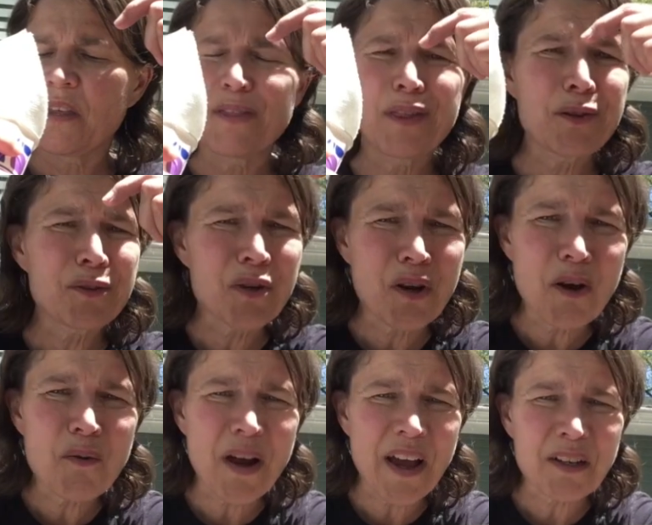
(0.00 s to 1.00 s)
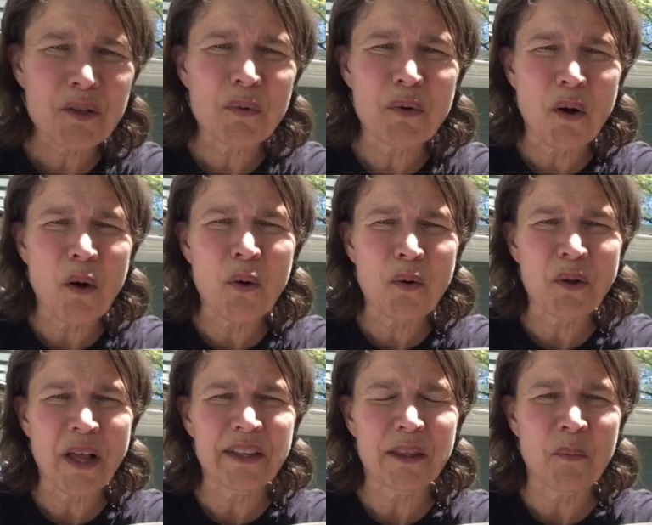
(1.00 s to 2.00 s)
there's no actual
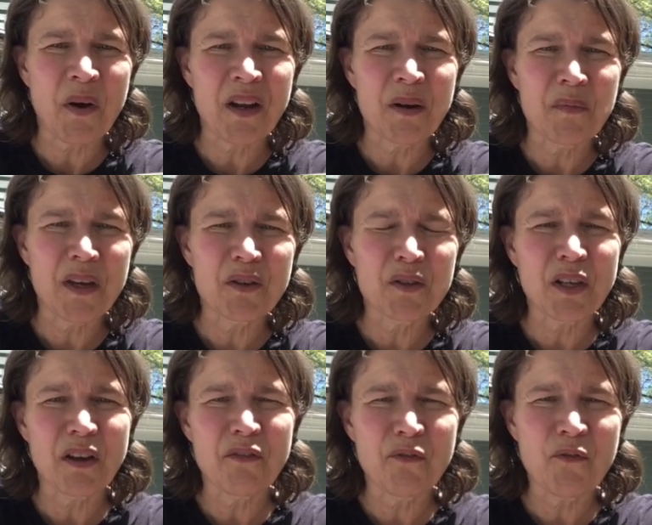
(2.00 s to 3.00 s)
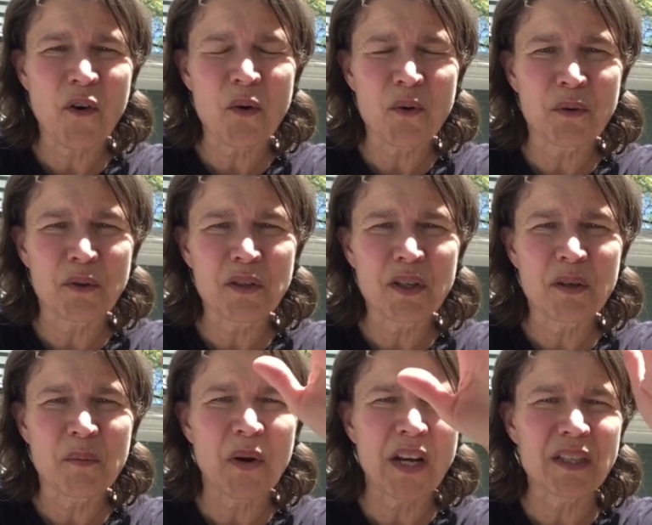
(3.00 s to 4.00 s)
hole at the bottom. There's a fold,
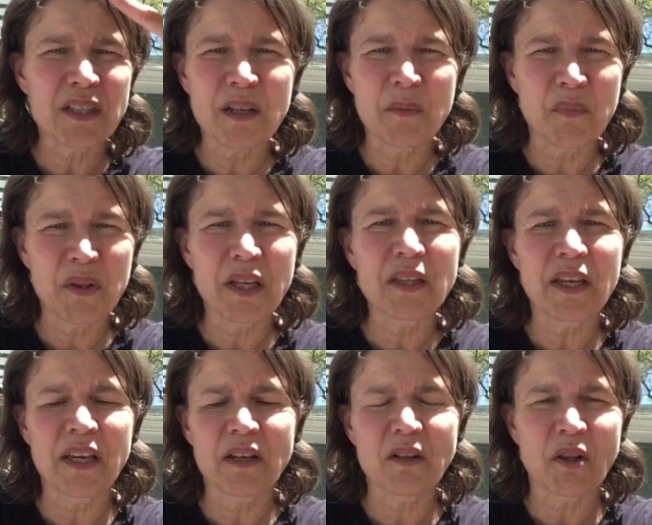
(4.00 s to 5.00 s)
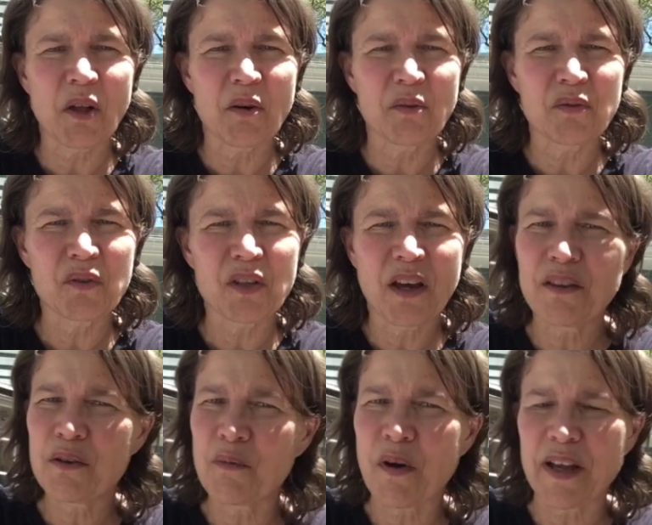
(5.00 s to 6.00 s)
but it's completely enclosed.
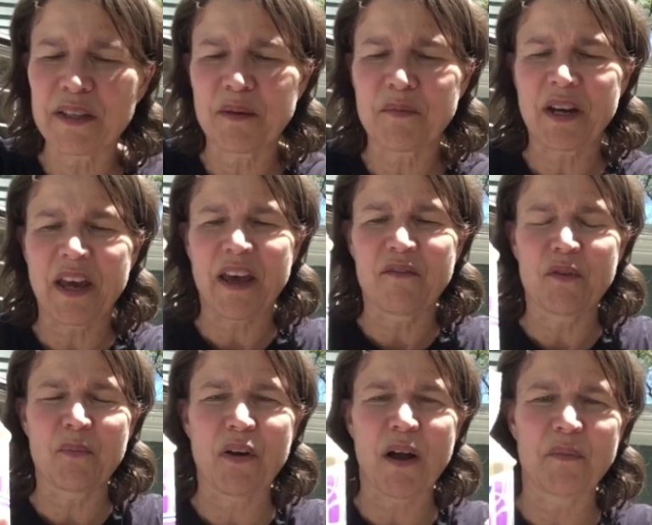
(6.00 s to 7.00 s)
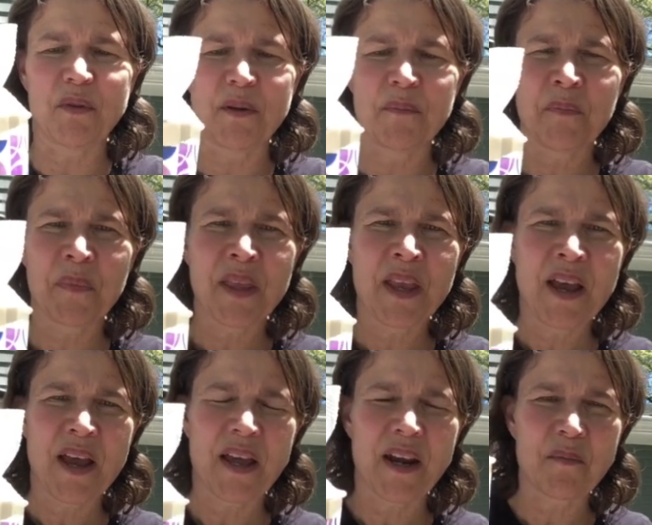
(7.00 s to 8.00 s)
Otherwise, I'm going to have a problem.
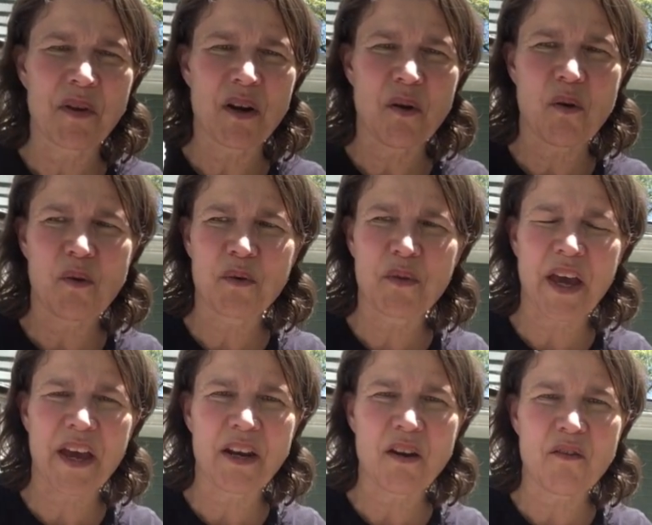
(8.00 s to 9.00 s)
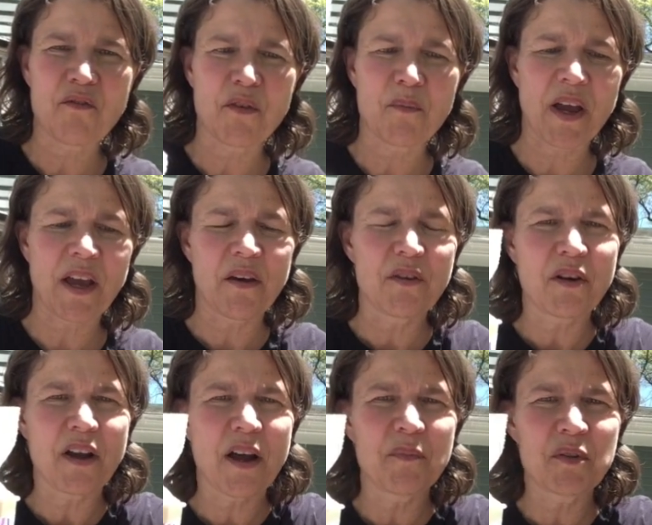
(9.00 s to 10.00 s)
And I'm going to hold that over my other
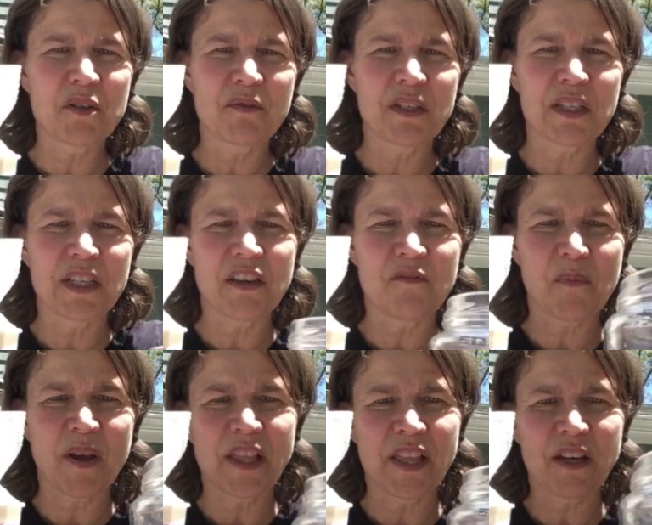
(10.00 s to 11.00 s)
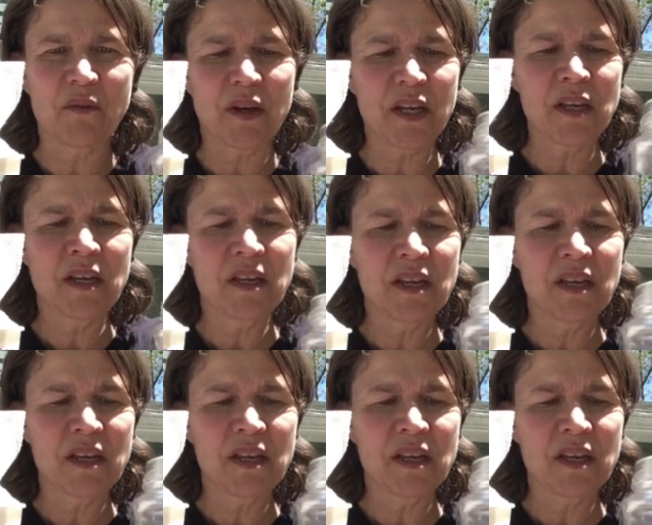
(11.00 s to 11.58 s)
cup to receive my liquid.